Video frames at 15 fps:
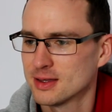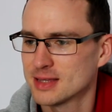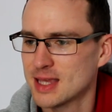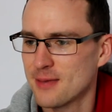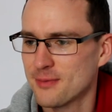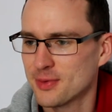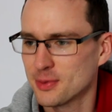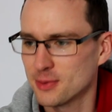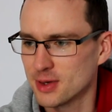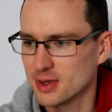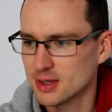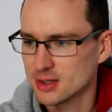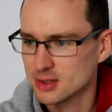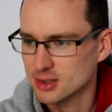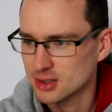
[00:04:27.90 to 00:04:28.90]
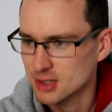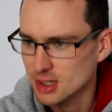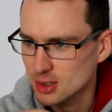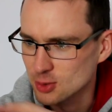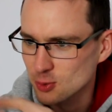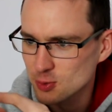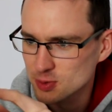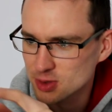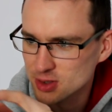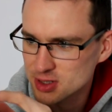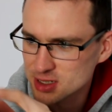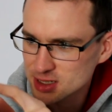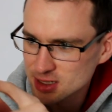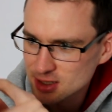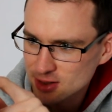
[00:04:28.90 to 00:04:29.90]
depth to it. You
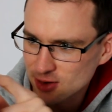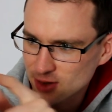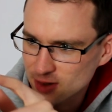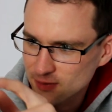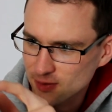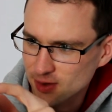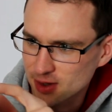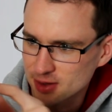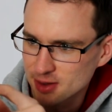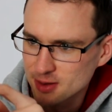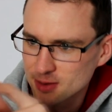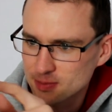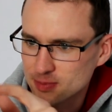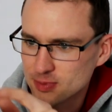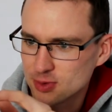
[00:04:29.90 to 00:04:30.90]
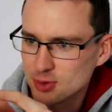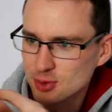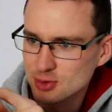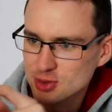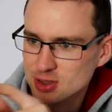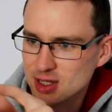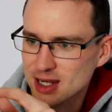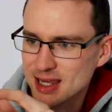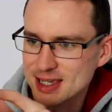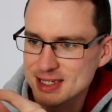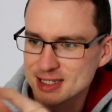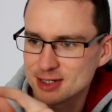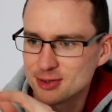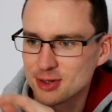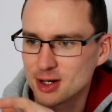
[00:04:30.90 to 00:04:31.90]
can see the kind of like the... not the
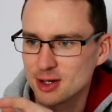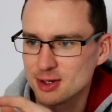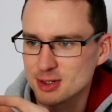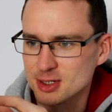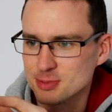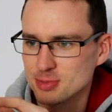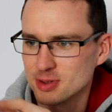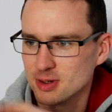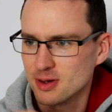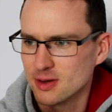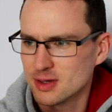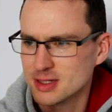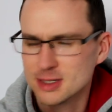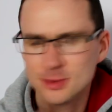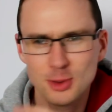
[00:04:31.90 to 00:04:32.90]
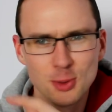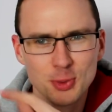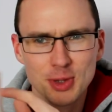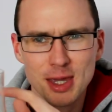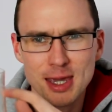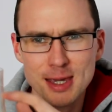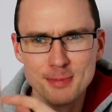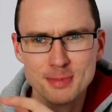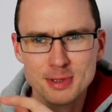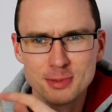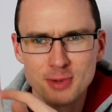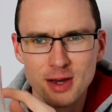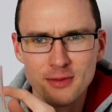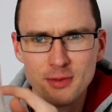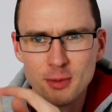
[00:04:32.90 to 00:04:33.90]
lacing on the glass, but is it called the
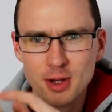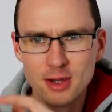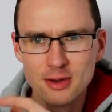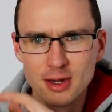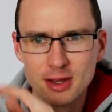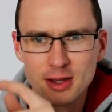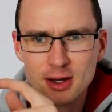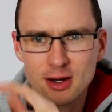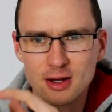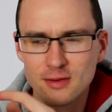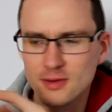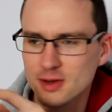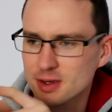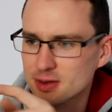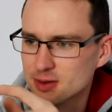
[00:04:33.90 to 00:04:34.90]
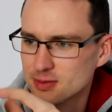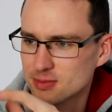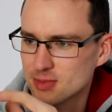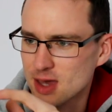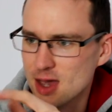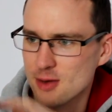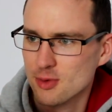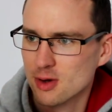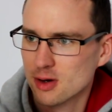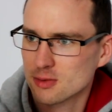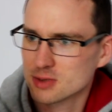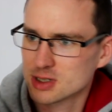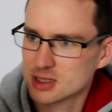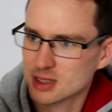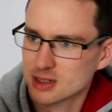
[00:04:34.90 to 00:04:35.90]
hips? Whatever, where you get the kind of like the
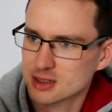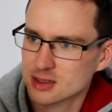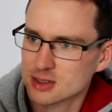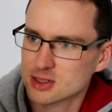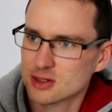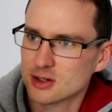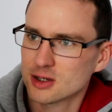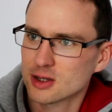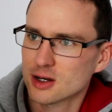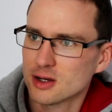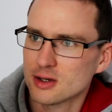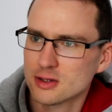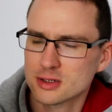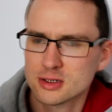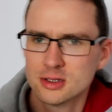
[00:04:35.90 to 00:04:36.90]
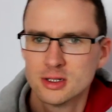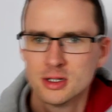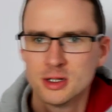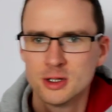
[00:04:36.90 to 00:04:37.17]
alcohol stick to the side of the glass